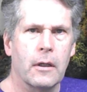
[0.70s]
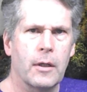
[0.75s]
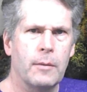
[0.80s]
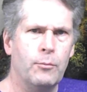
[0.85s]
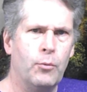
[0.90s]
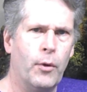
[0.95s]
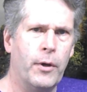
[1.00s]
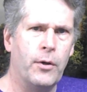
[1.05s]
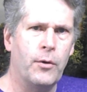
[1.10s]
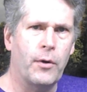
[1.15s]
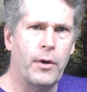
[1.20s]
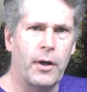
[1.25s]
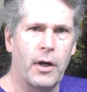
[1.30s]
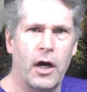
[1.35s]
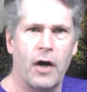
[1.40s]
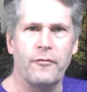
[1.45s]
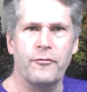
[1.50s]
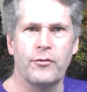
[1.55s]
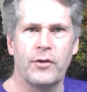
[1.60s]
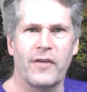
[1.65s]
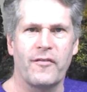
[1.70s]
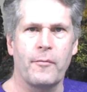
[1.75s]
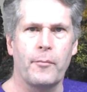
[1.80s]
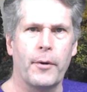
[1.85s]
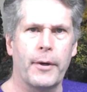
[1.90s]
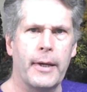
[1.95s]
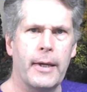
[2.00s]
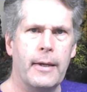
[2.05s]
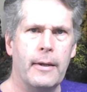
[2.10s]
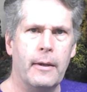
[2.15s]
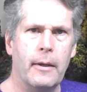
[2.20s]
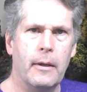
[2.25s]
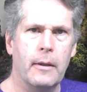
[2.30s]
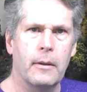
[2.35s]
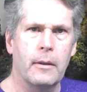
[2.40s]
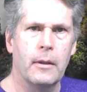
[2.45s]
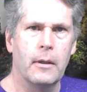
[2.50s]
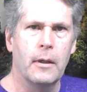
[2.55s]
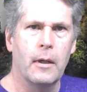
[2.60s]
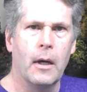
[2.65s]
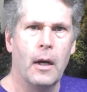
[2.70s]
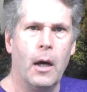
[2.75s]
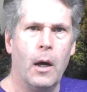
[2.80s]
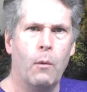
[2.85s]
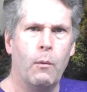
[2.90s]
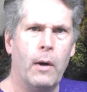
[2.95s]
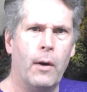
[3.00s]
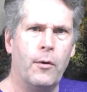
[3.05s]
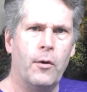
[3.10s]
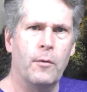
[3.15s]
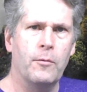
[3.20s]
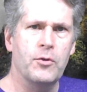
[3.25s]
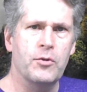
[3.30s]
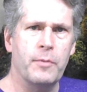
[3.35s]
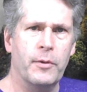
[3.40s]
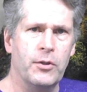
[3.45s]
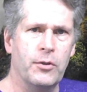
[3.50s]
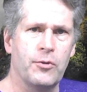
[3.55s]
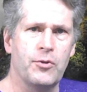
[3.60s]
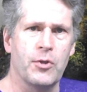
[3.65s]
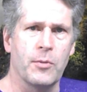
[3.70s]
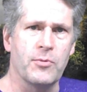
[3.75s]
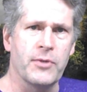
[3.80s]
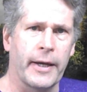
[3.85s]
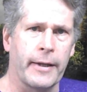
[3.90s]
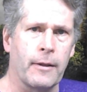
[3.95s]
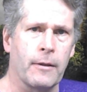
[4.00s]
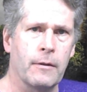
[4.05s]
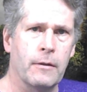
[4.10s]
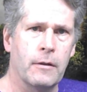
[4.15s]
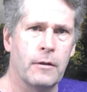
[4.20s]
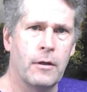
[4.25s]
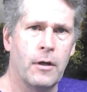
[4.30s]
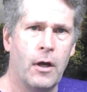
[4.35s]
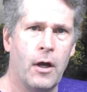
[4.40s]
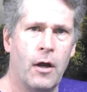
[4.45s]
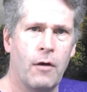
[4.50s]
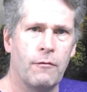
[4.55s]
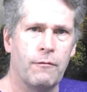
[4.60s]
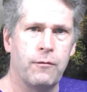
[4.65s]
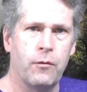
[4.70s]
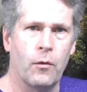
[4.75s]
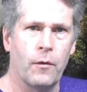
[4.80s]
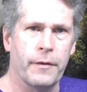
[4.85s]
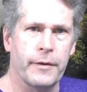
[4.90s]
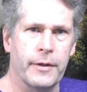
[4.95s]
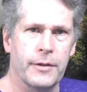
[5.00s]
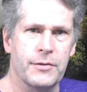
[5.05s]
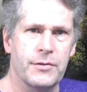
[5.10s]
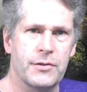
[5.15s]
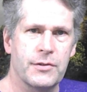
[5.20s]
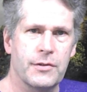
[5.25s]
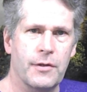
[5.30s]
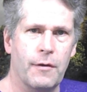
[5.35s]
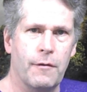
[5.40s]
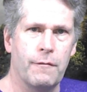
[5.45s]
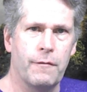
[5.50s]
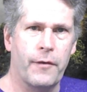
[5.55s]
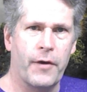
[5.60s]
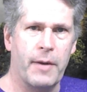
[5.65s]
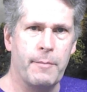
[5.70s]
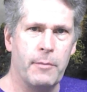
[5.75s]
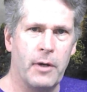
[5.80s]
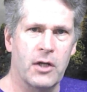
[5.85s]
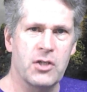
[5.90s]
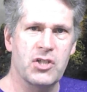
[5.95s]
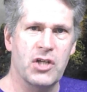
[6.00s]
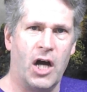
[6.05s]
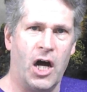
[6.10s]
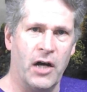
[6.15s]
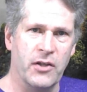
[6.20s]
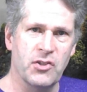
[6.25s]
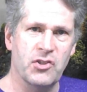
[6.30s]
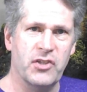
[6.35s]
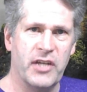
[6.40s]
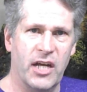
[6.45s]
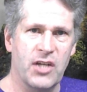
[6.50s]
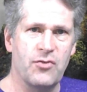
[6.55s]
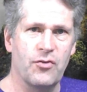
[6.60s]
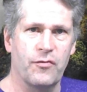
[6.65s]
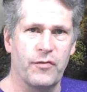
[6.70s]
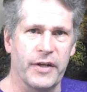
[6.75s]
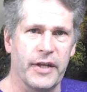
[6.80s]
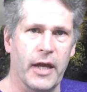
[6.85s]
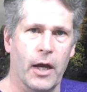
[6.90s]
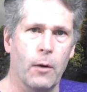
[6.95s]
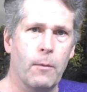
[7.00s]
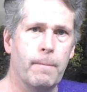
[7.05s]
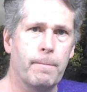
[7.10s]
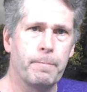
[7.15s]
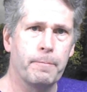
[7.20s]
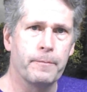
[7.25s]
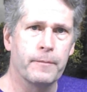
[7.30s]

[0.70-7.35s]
Good morning or good afternoon everybody. Welcome to my YouTube channel for this very much unscheduled video.